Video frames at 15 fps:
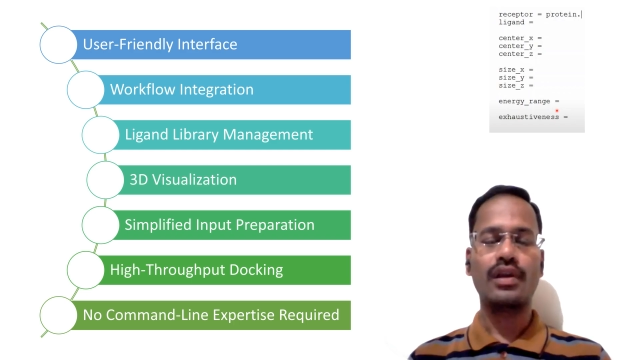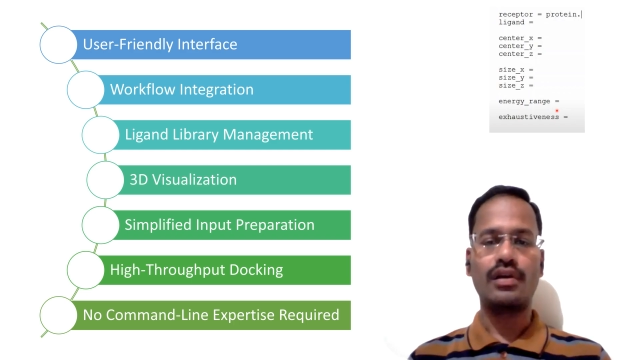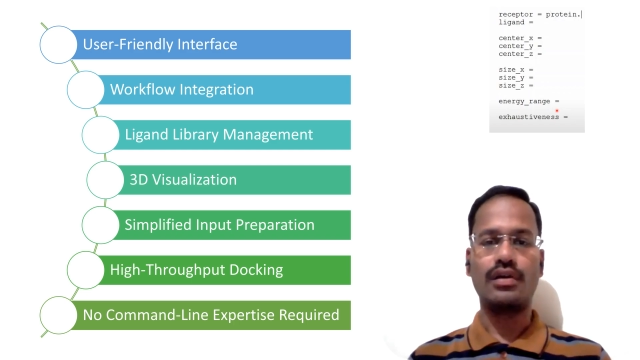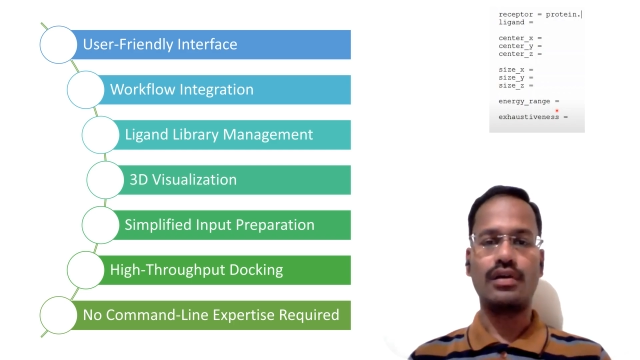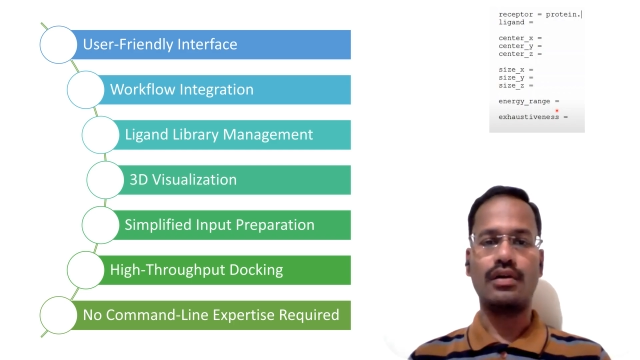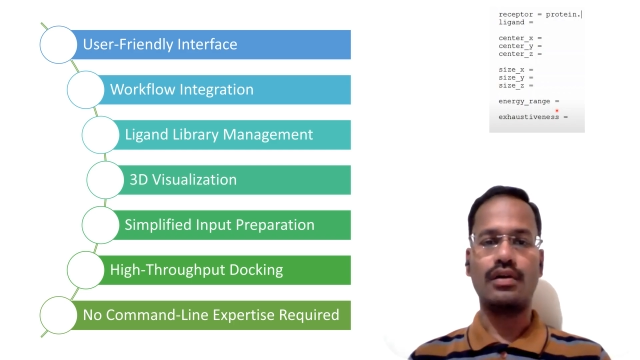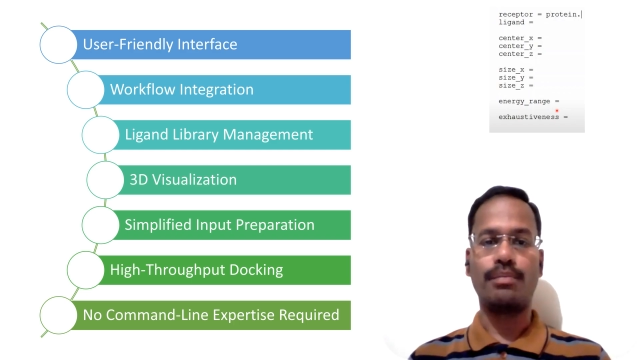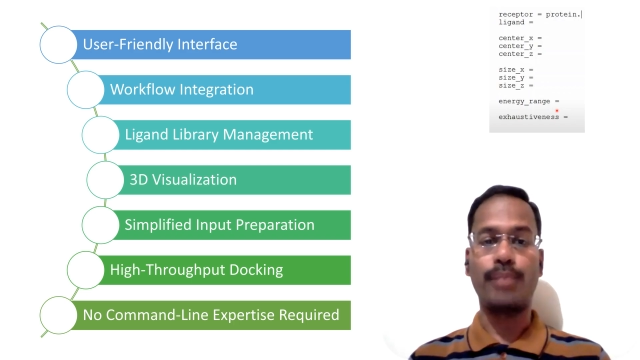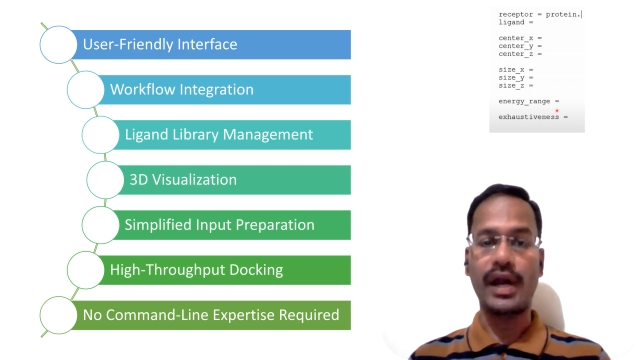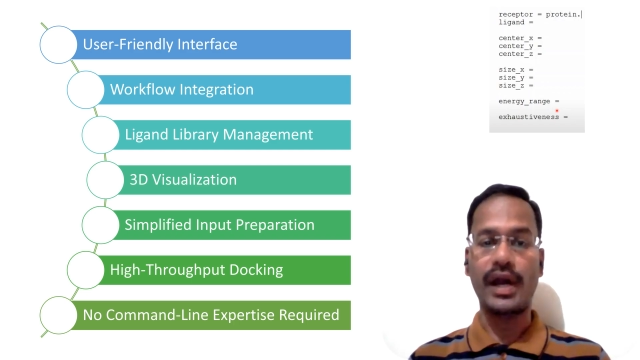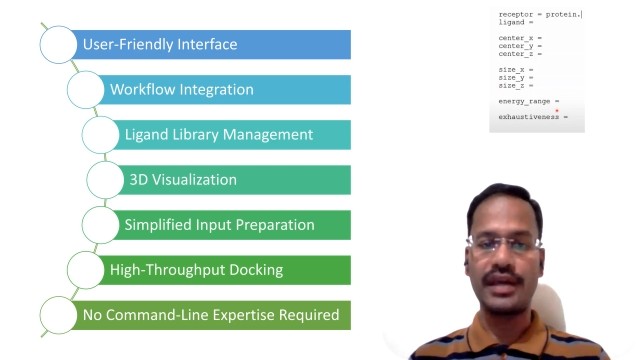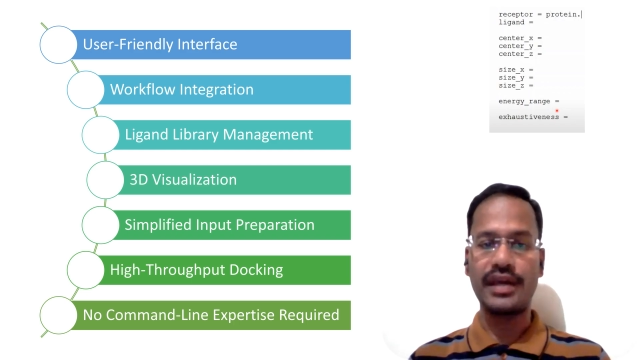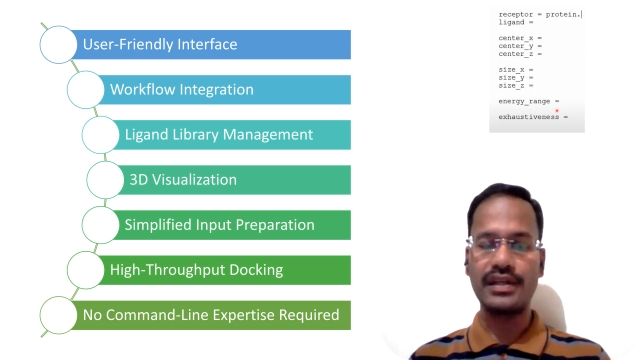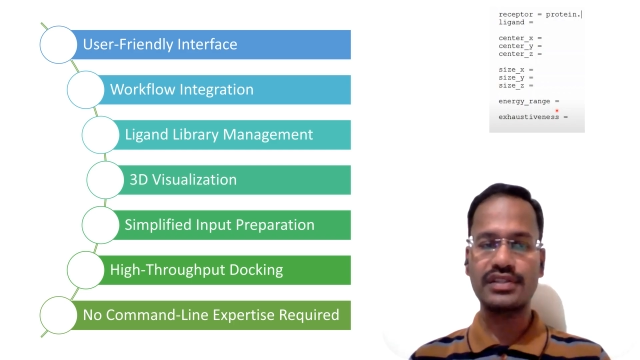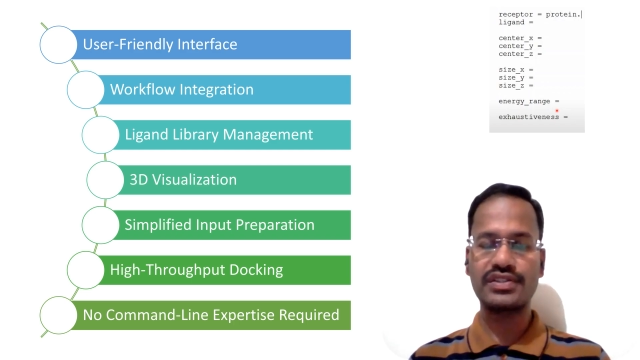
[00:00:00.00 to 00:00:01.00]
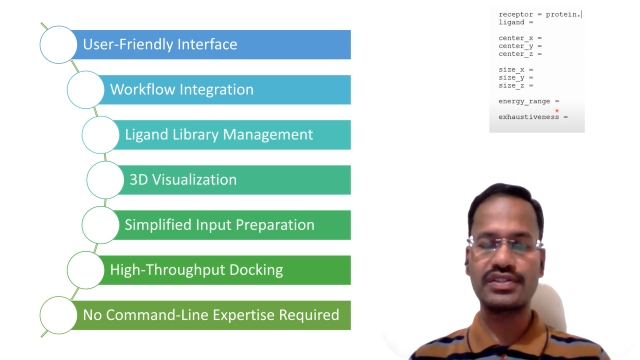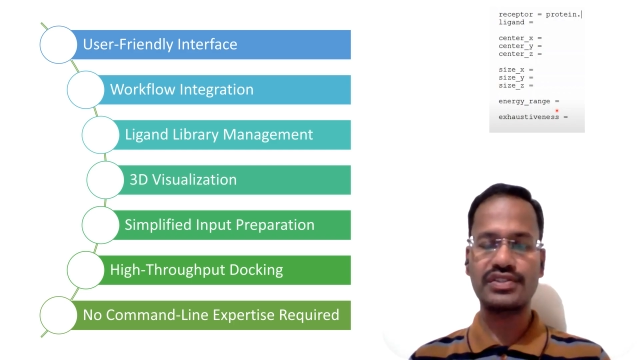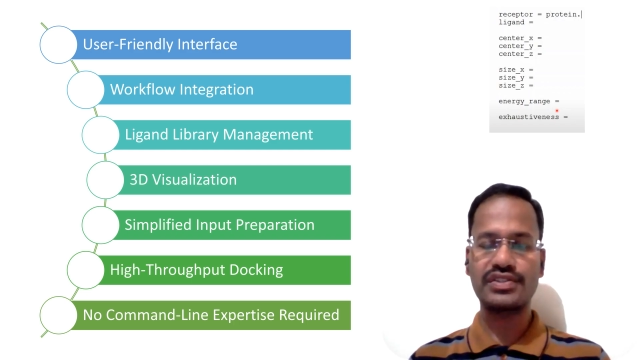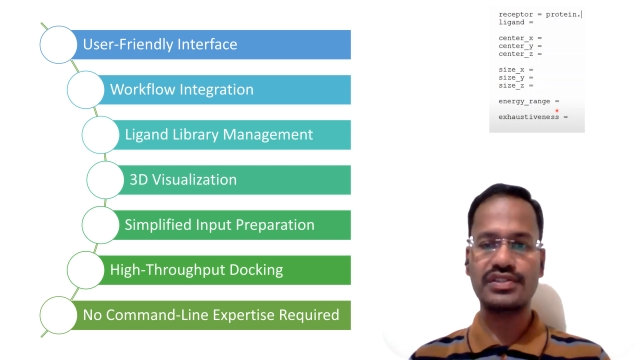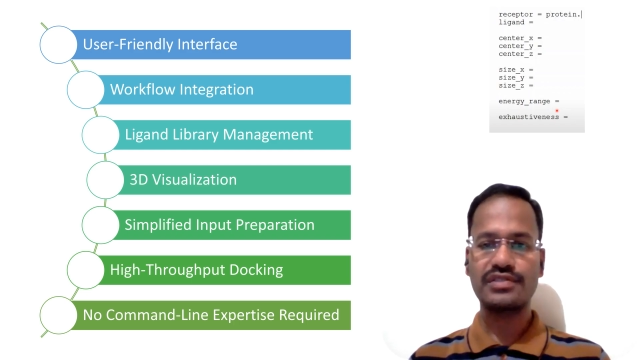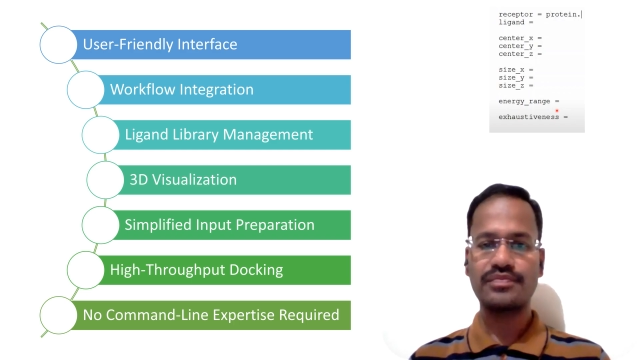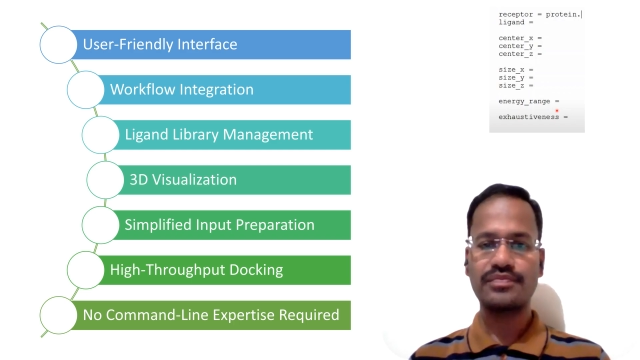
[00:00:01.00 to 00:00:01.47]
uh,
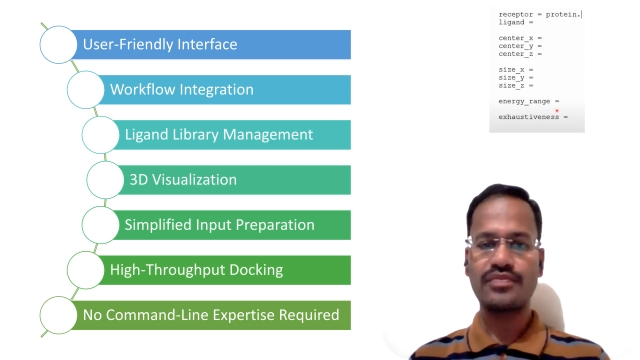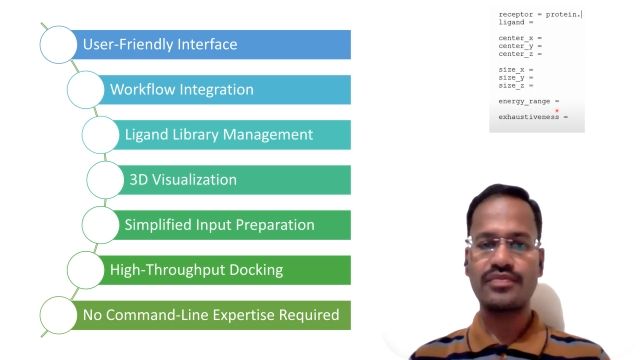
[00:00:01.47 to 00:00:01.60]
Pyrex